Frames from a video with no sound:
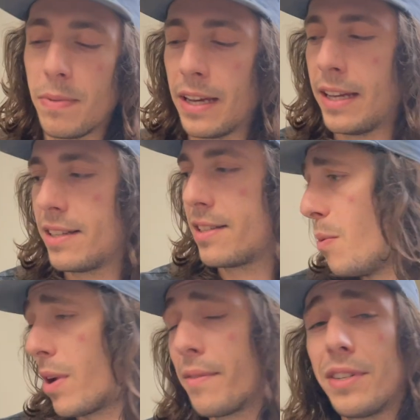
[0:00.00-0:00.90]
but
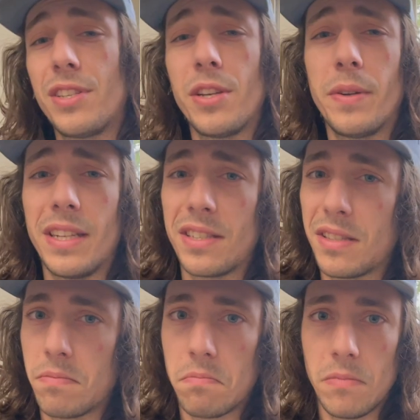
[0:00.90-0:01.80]
whatever it's doing,
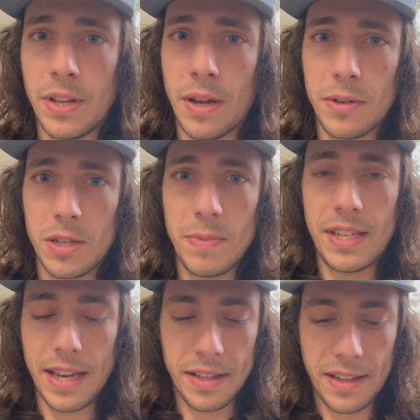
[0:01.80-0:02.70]
it's you know, just me
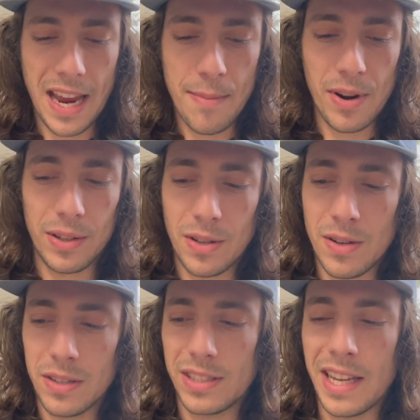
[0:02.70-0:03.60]
taking the camera
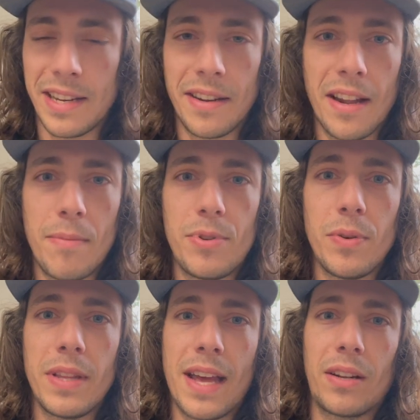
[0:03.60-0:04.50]
along, setting it up,
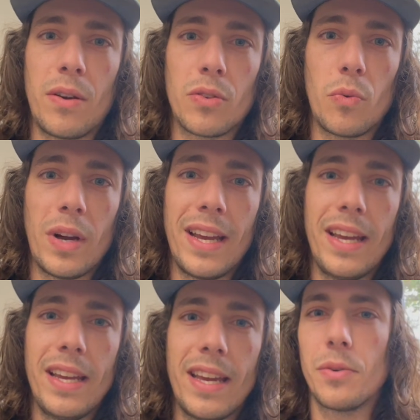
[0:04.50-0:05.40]
doing that along the
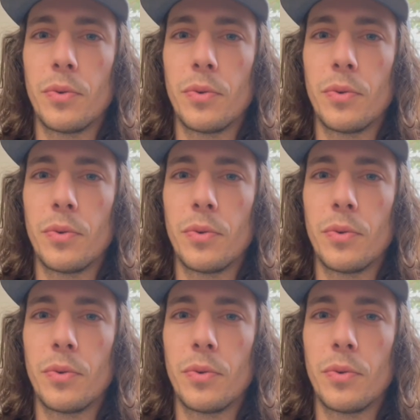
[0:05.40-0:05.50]
way.